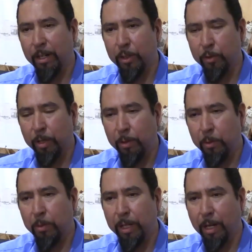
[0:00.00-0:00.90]
history and who
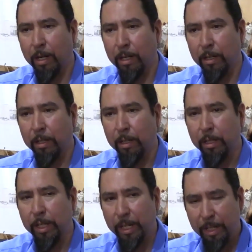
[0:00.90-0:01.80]
we are.
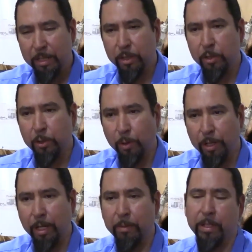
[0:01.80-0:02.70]
And that's the story
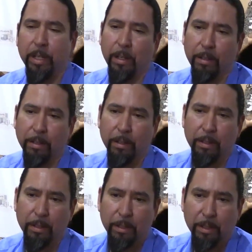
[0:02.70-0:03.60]
that we tell.
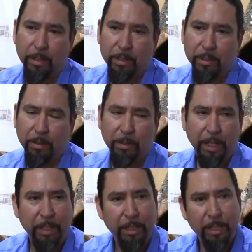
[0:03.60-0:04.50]
So
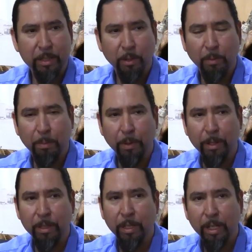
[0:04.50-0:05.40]
I think that's so
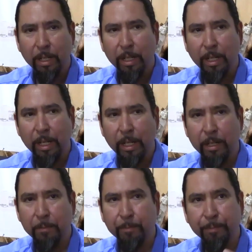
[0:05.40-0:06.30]
important.
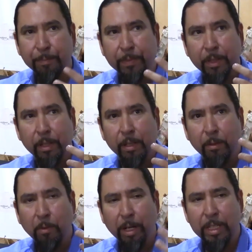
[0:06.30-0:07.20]
And
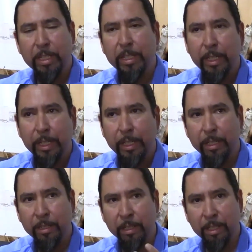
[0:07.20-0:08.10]
what I see
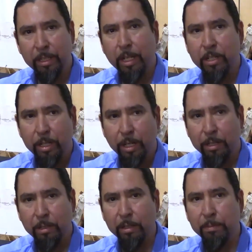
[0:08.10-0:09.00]
is an extension
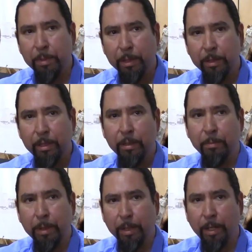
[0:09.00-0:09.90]
onto this building, a
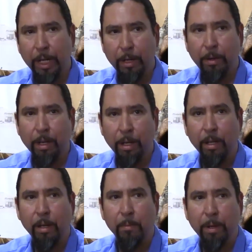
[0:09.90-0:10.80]
bigger area,
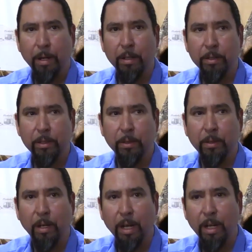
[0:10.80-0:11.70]
but also
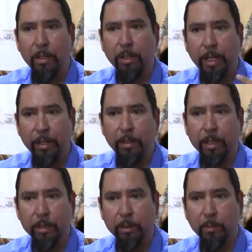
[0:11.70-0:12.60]
other
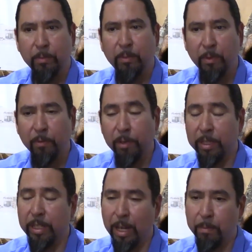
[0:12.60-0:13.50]
areas. So, for
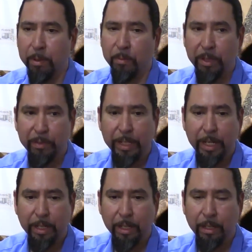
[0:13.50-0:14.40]
example, we've
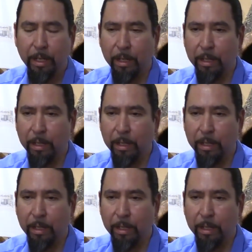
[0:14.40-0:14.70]
taken